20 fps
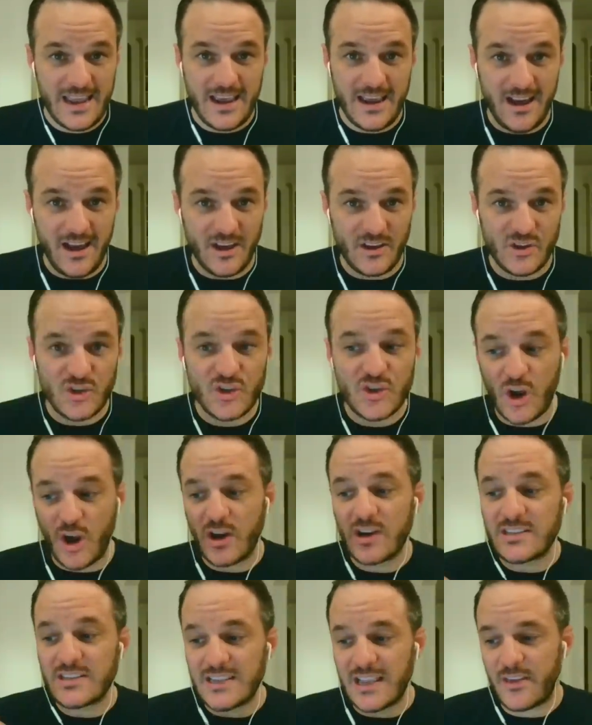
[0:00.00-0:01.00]
chunks
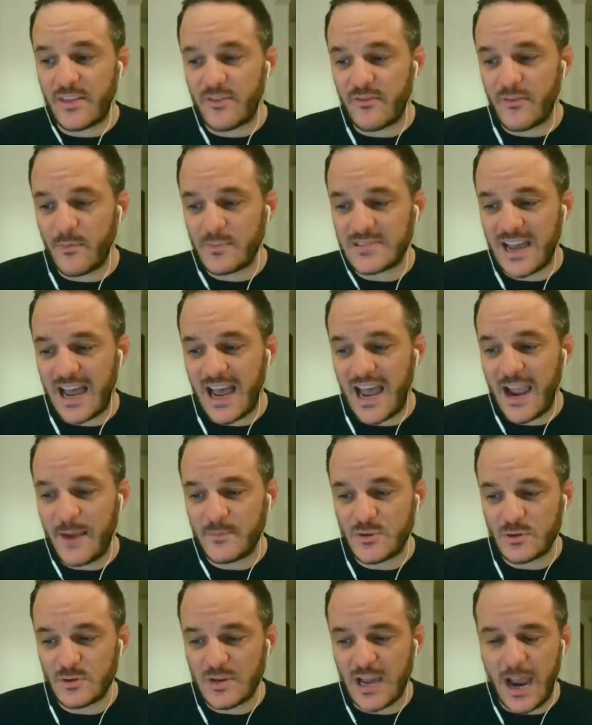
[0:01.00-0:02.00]
from time to time.